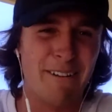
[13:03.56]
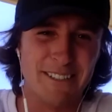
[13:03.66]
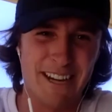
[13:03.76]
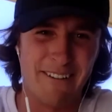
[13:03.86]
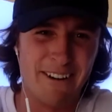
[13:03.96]

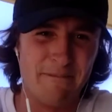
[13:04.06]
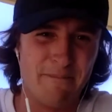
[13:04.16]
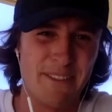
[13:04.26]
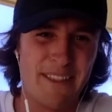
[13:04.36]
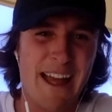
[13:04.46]
as going
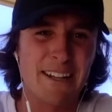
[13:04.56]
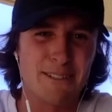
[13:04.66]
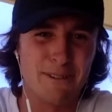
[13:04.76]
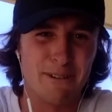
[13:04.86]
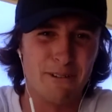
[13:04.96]

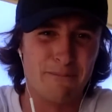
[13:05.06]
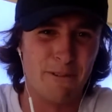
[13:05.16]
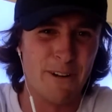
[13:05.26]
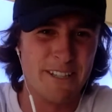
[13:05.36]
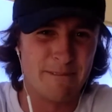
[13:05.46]
nuts with all the
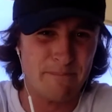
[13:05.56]
boys.